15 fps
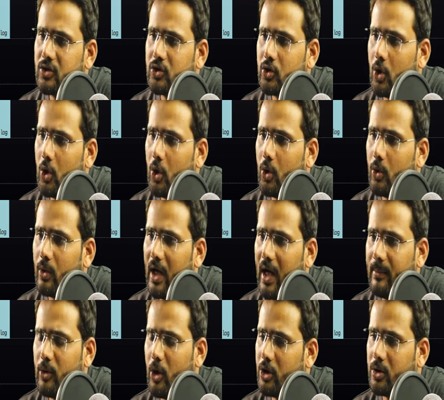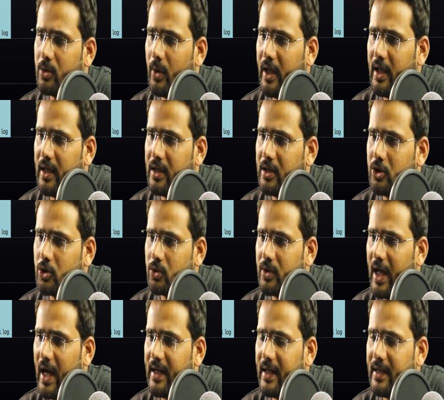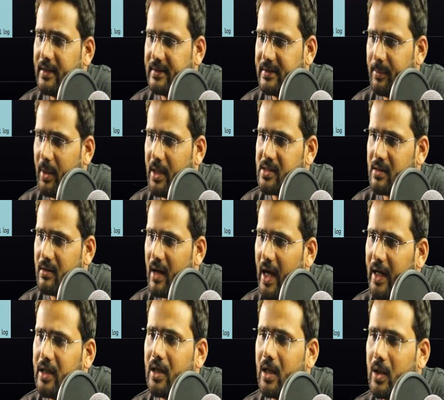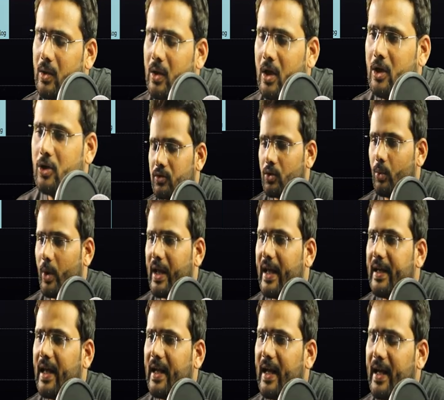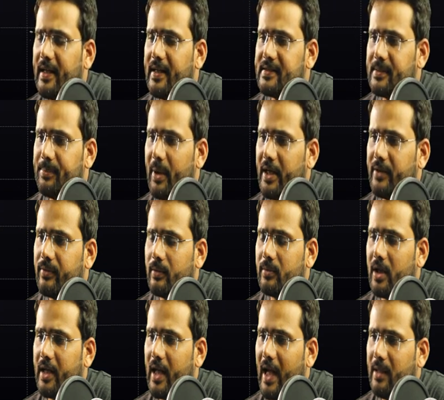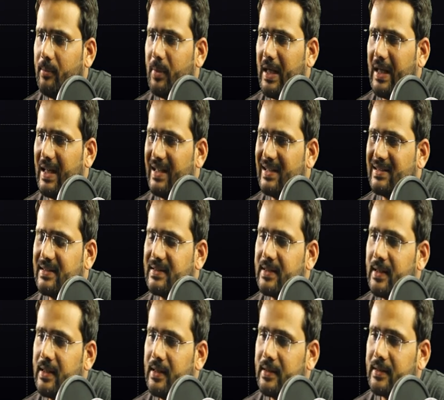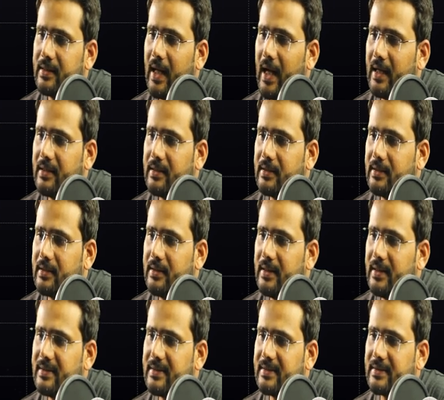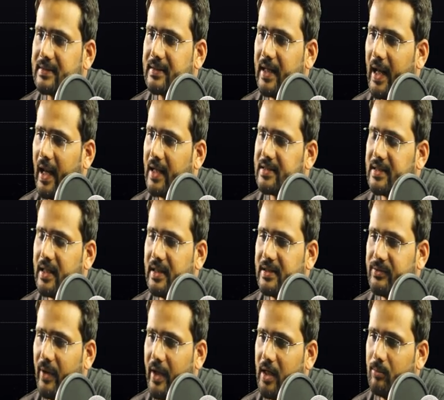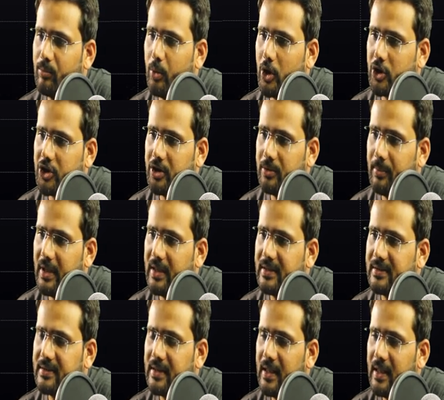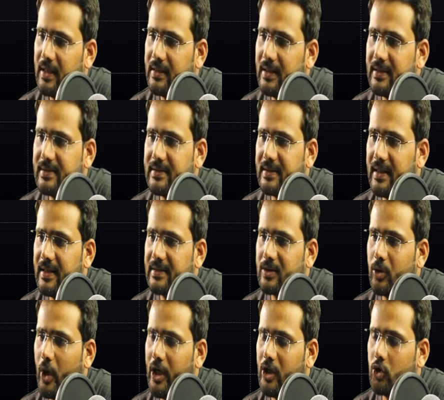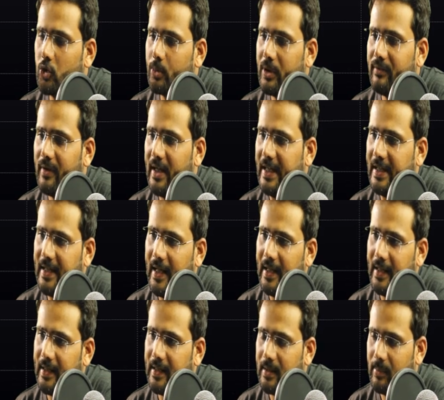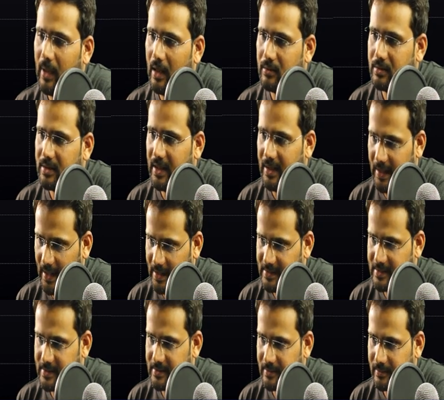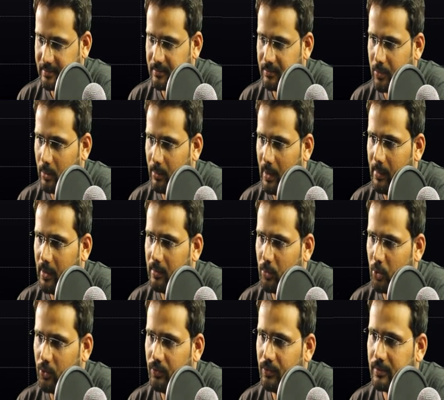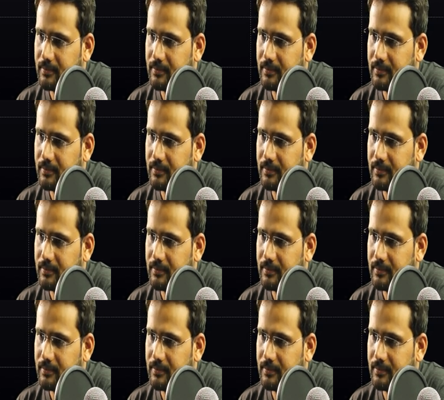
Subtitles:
So I'm not going into that anticipation right now. So what I can anticipate from the time being is that this correction is very important, because this is going to be very telling about the next probable move.